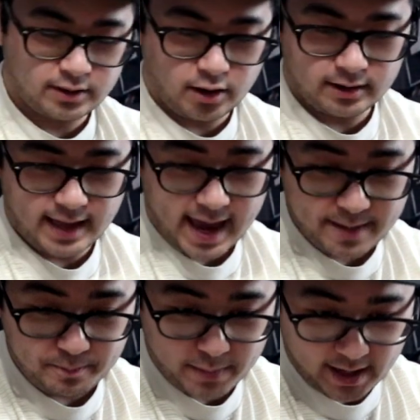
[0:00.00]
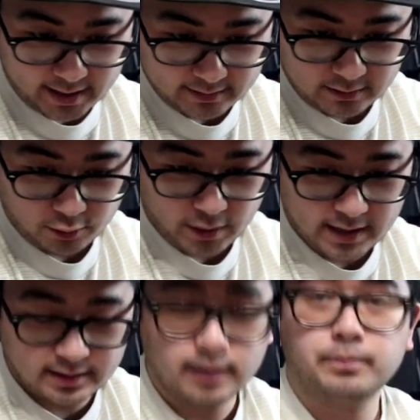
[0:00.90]
called Epman,
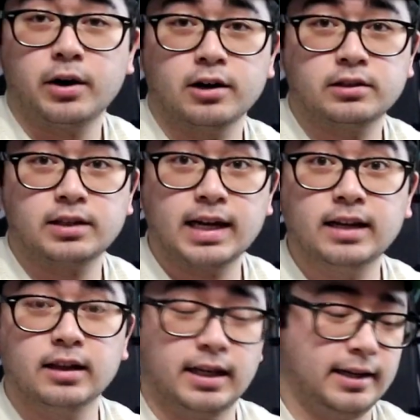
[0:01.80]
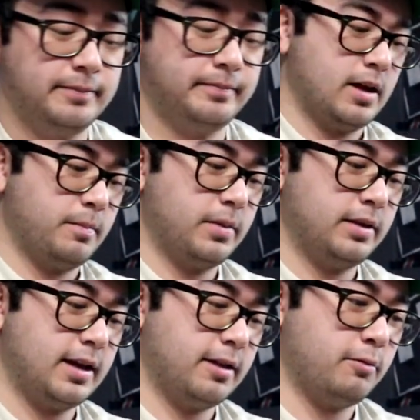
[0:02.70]
Racing Parts Italy. But
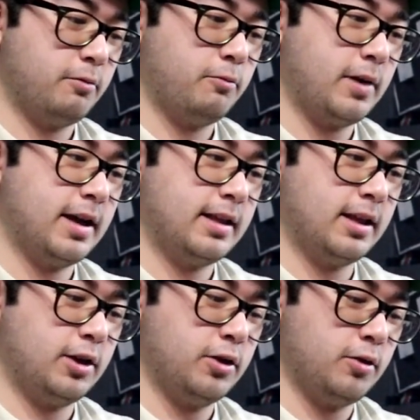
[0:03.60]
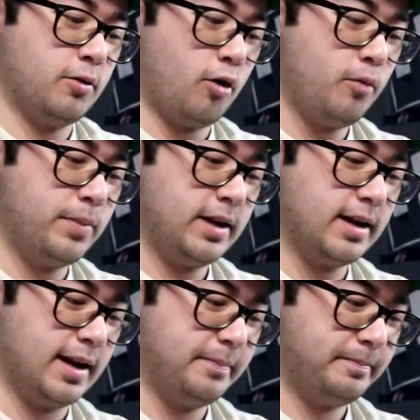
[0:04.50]
then when you open it
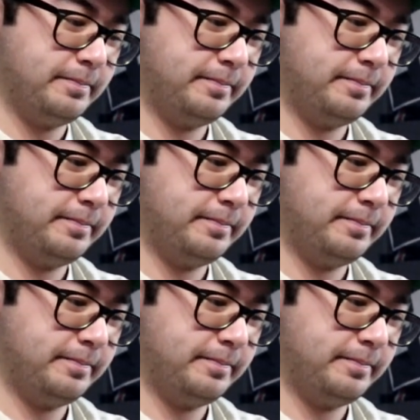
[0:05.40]
up,